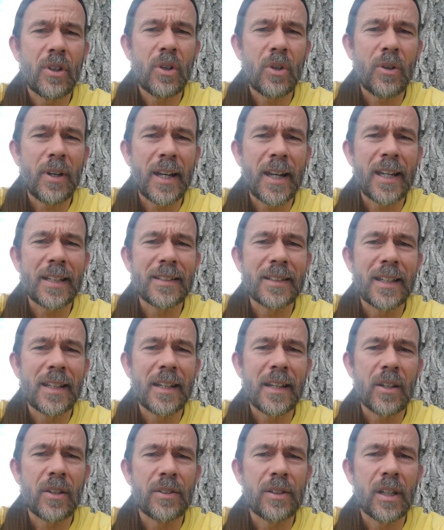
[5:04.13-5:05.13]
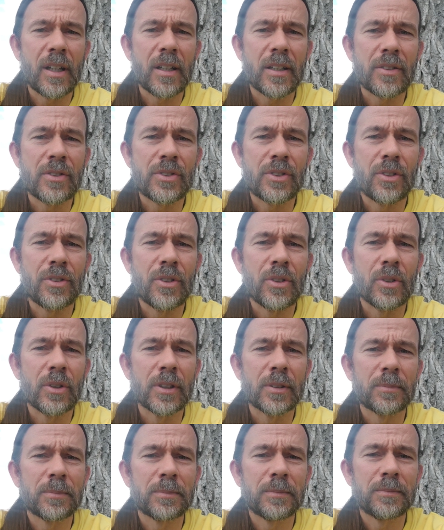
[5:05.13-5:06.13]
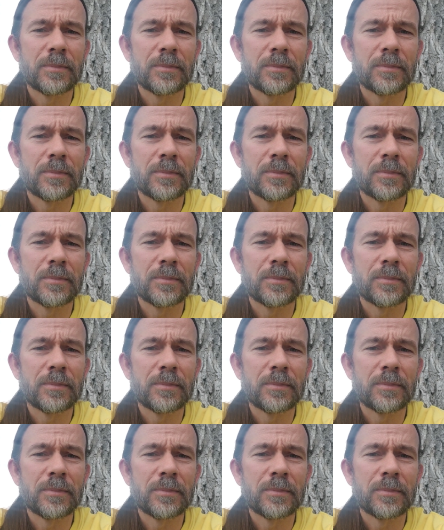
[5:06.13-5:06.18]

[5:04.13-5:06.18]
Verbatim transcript: though I had to get out of Dodge to do it.